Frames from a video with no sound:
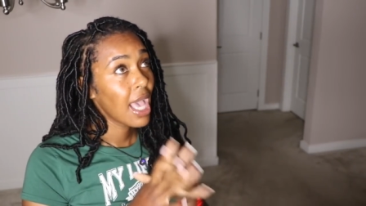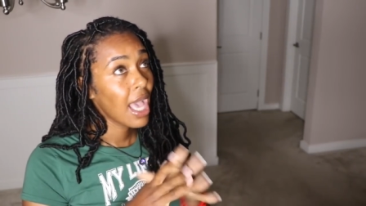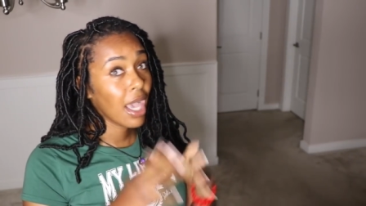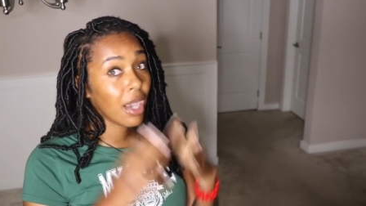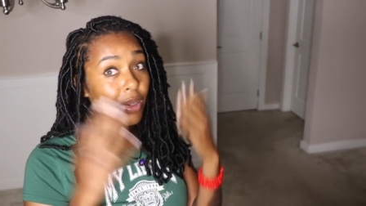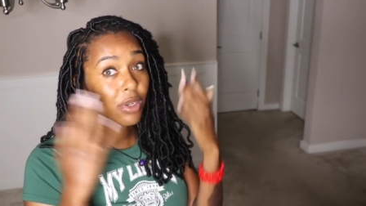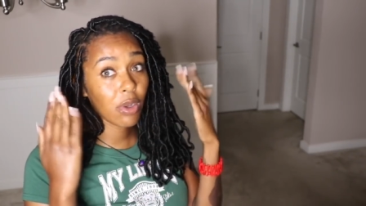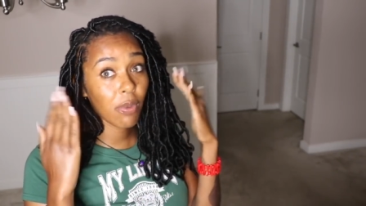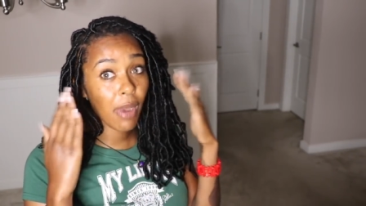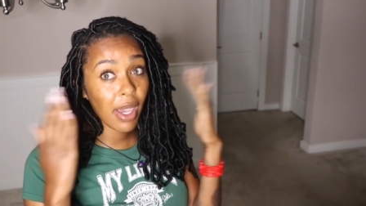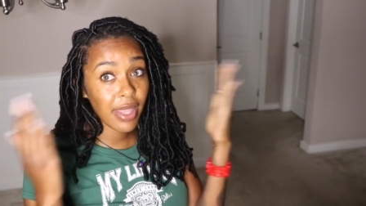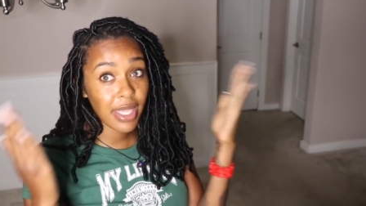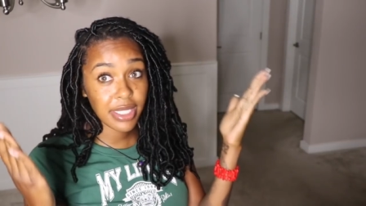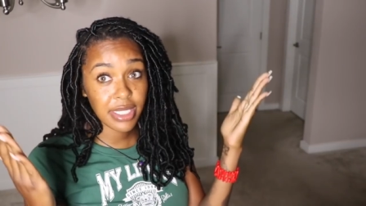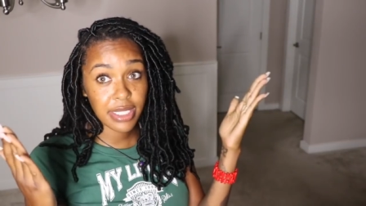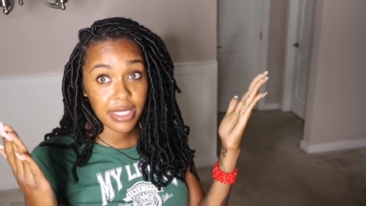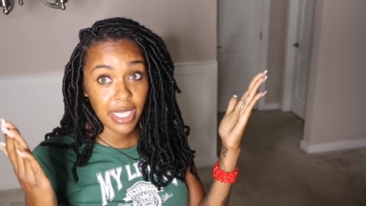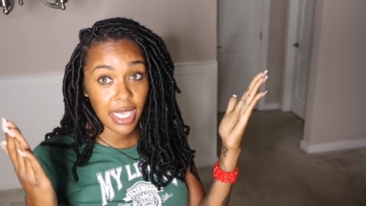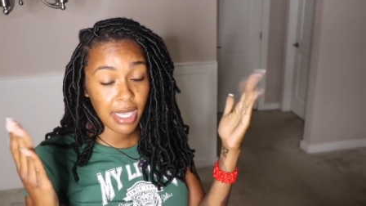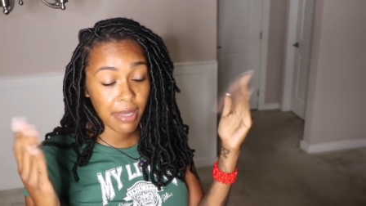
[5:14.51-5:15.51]
I don't know why that
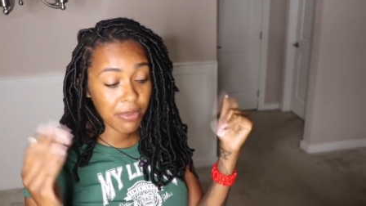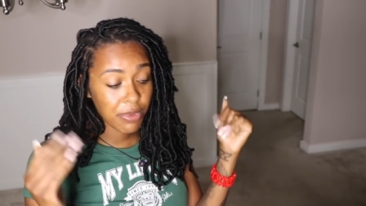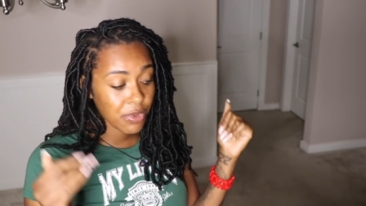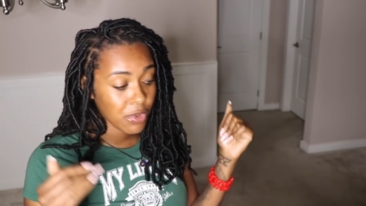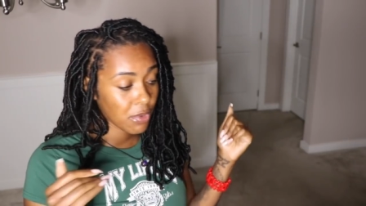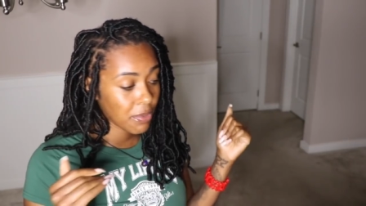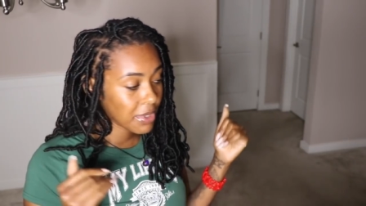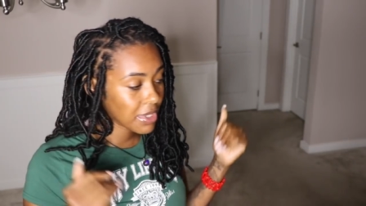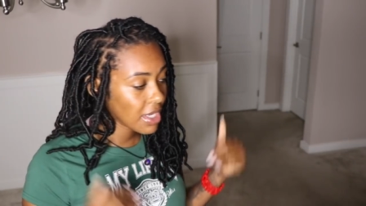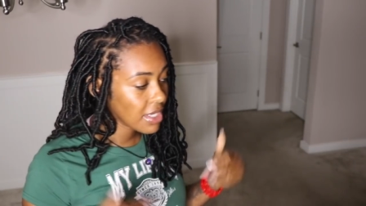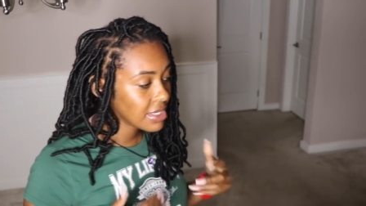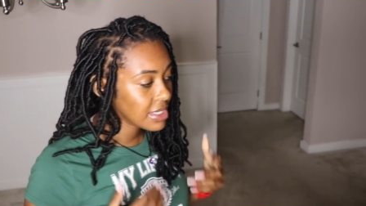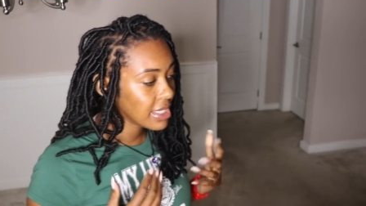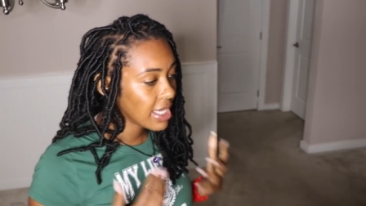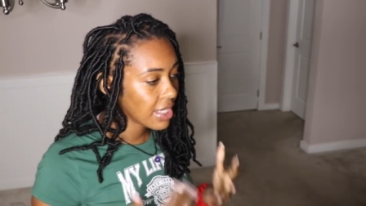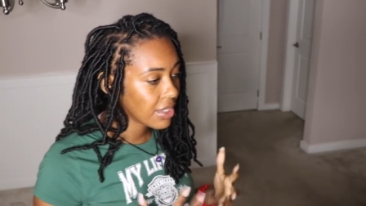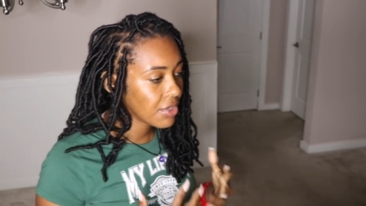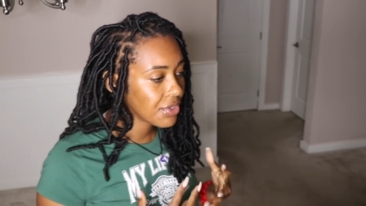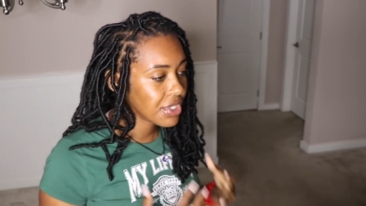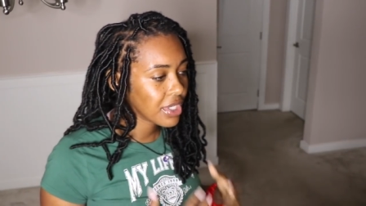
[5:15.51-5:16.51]
just came through, but there's an
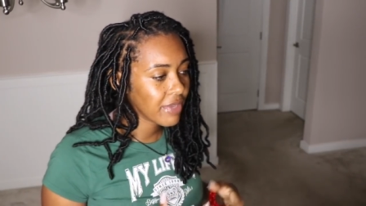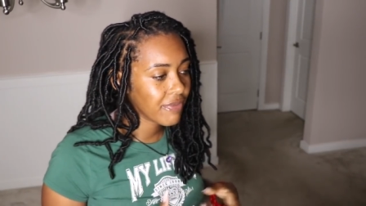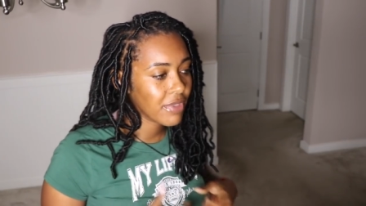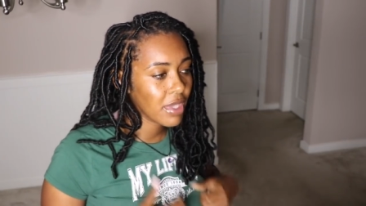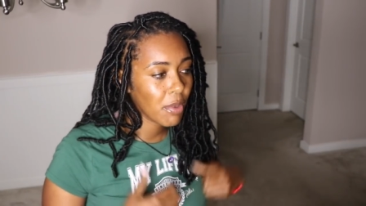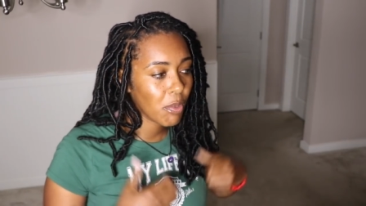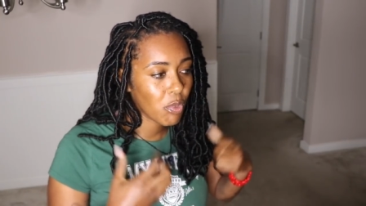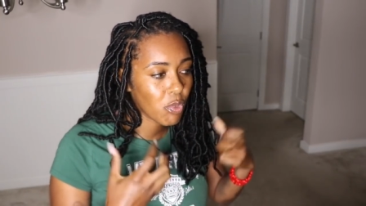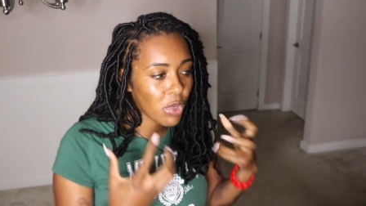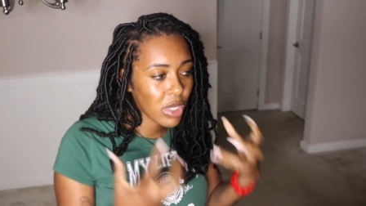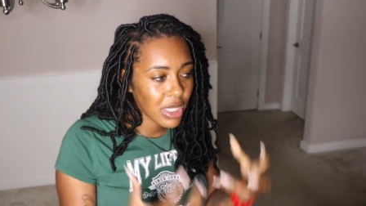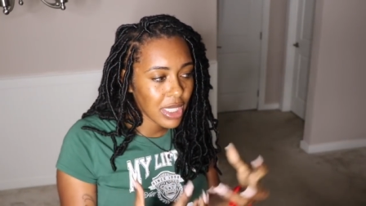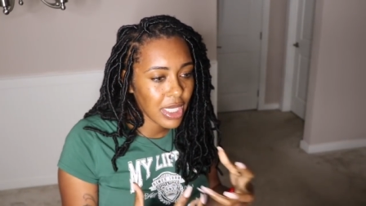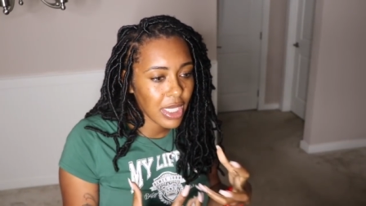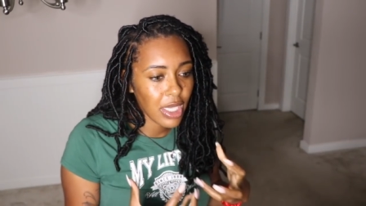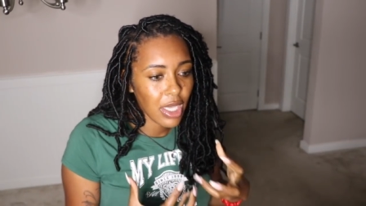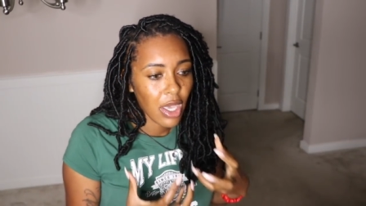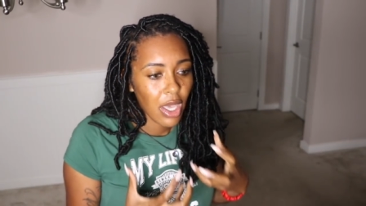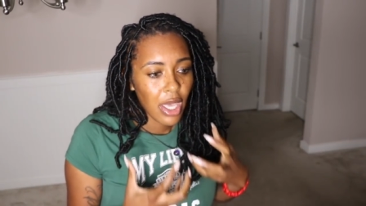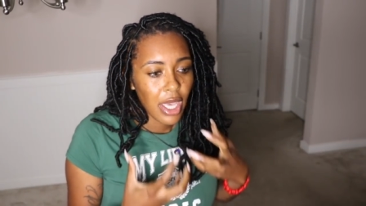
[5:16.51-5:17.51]
energy of them
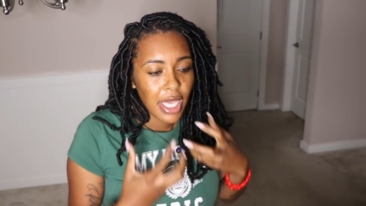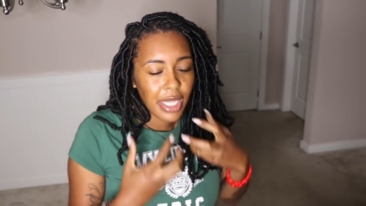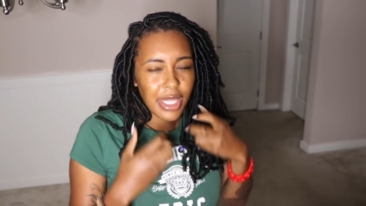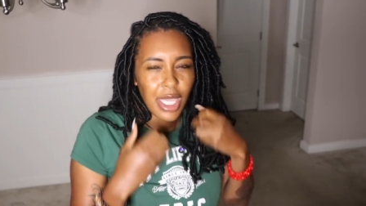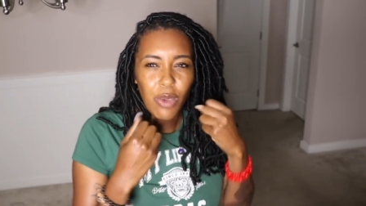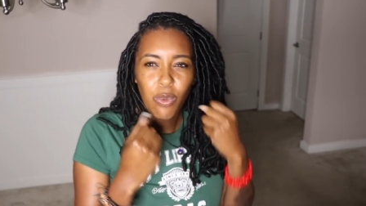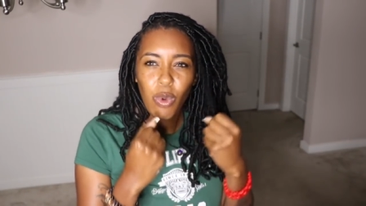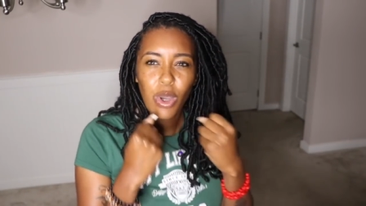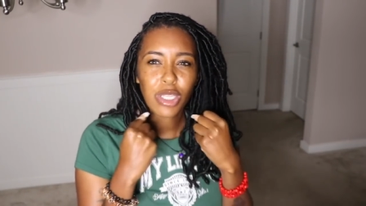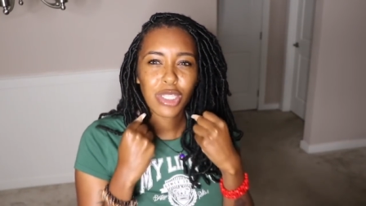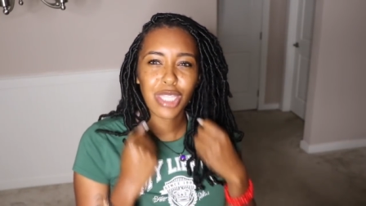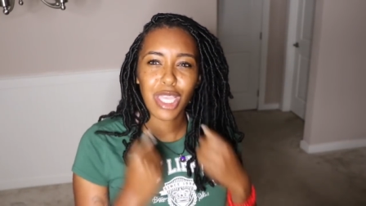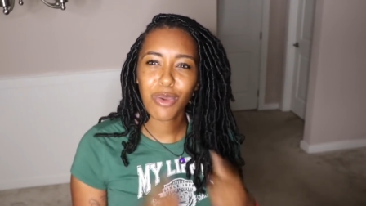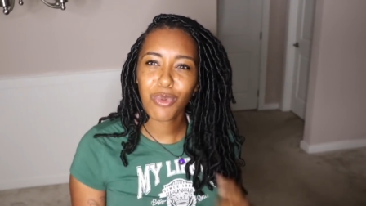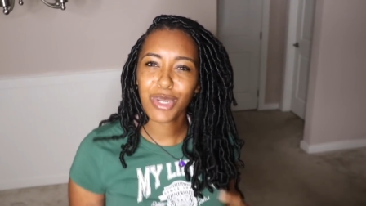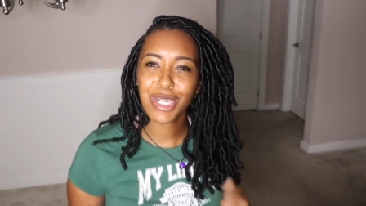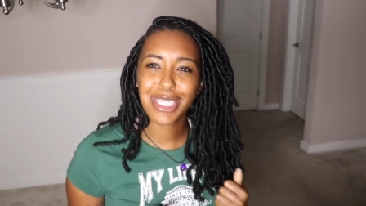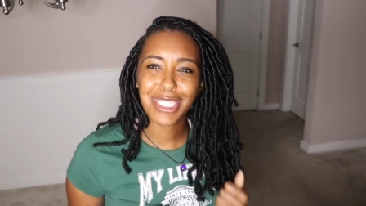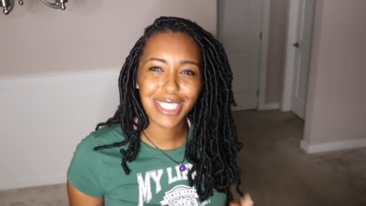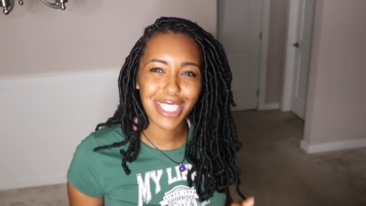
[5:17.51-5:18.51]
really, they want
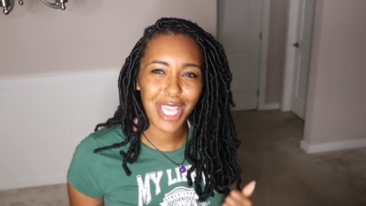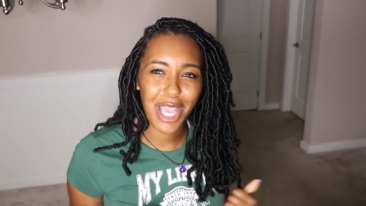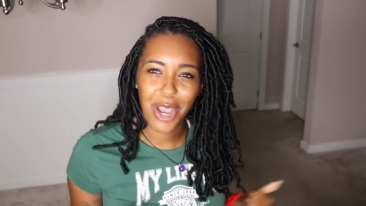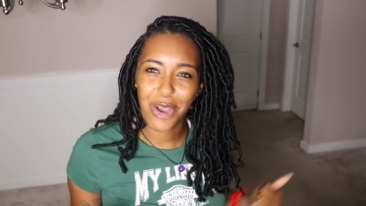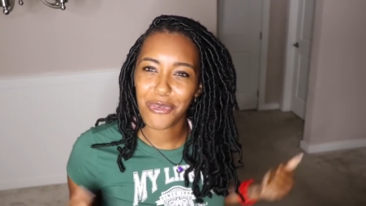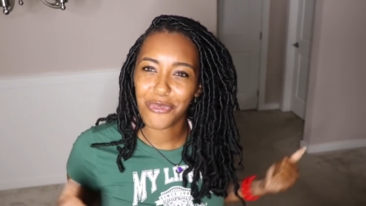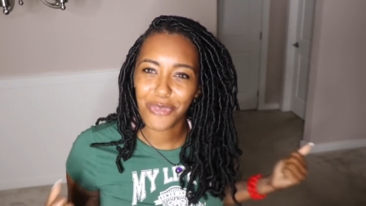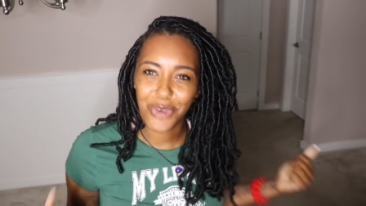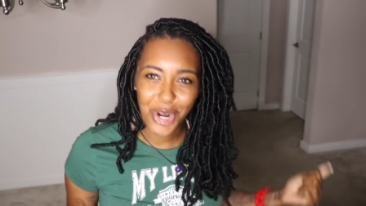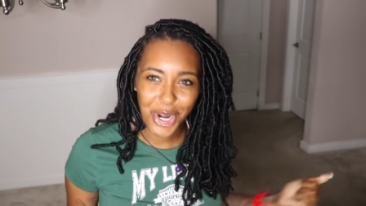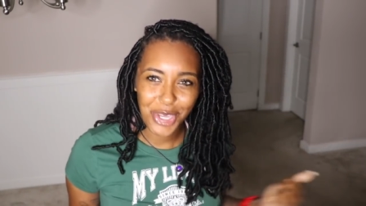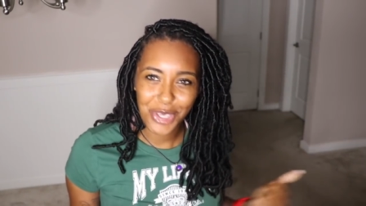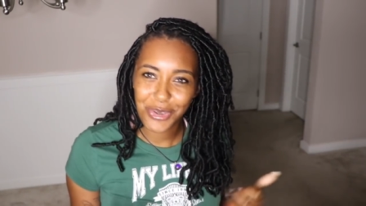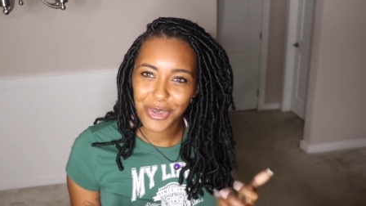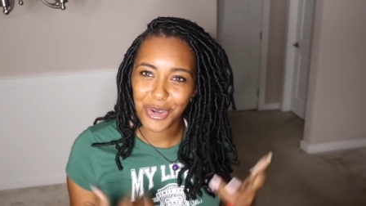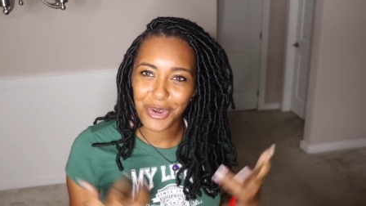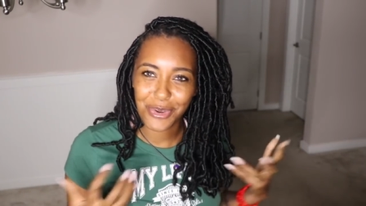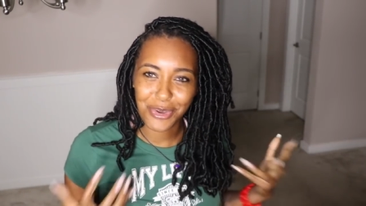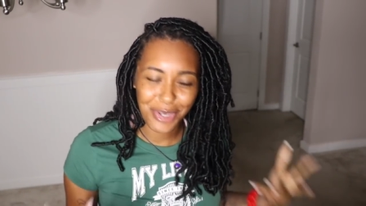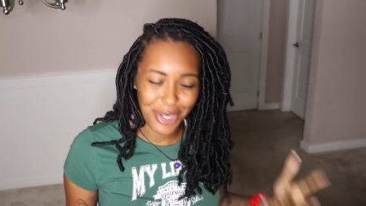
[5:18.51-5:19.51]
to see how far you're
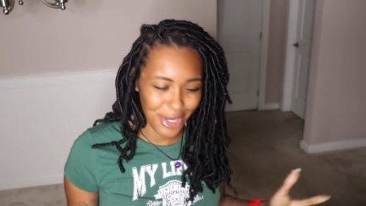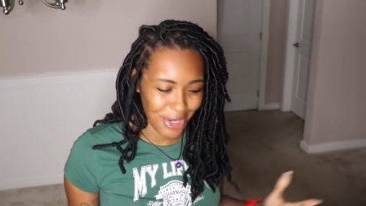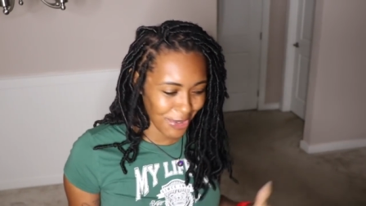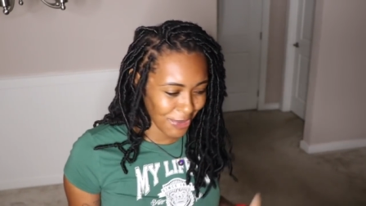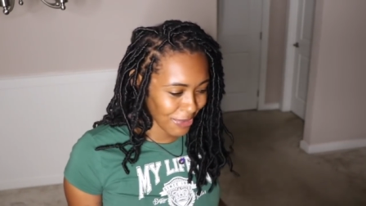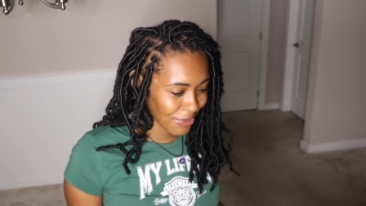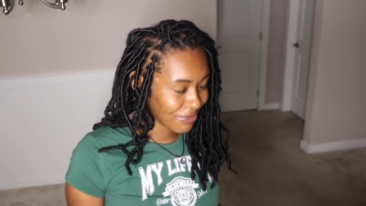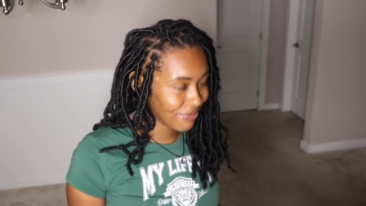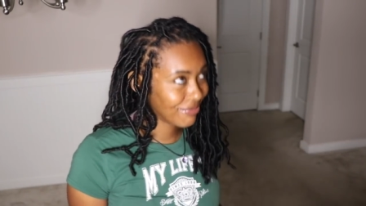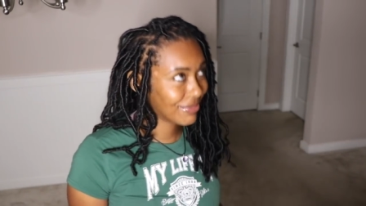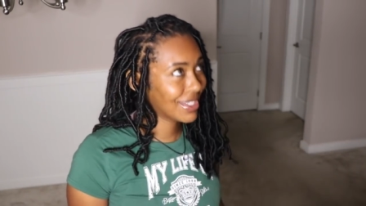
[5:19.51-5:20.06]
going to go.